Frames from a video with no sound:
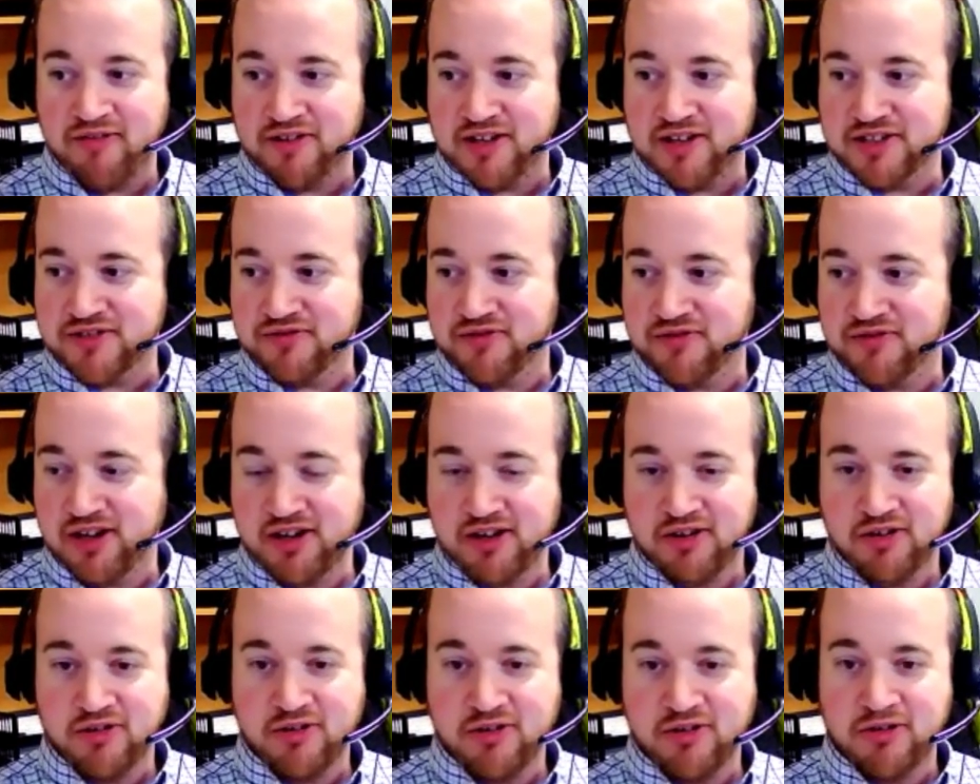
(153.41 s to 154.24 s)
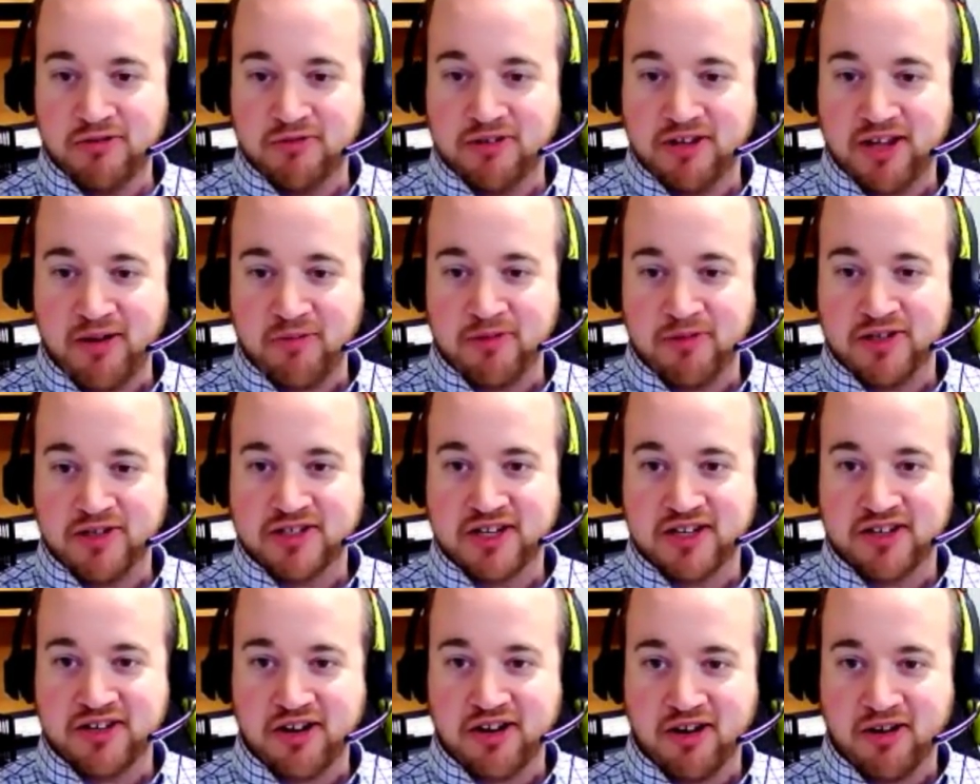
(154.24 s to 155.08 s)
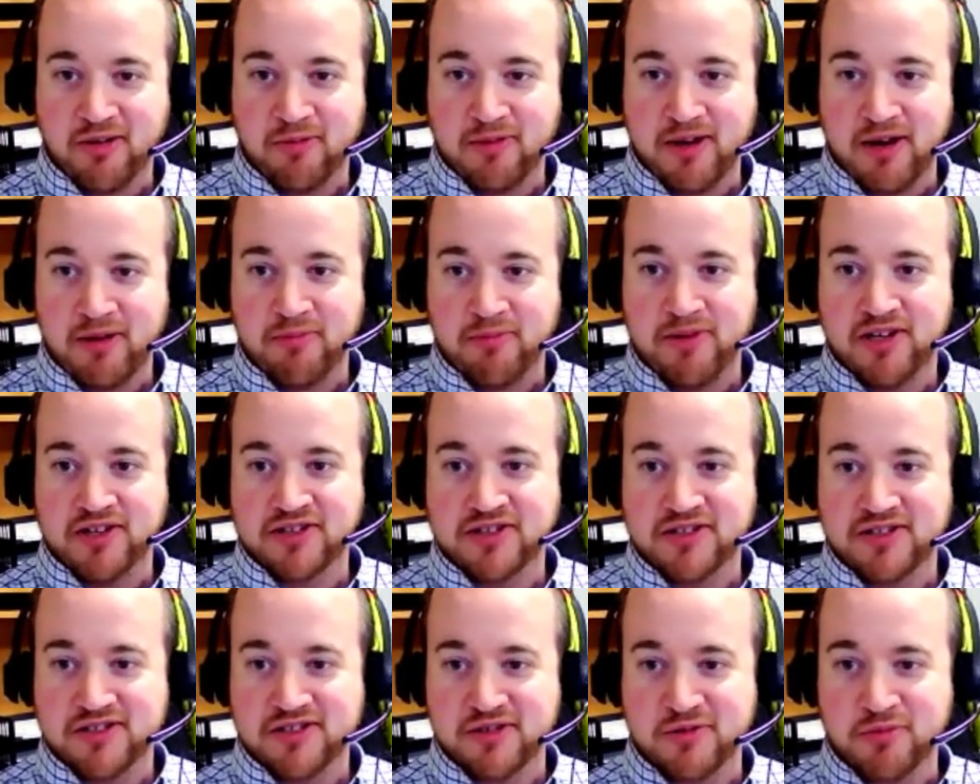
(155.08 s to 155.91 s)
gets very annoyed with how much I talk about buses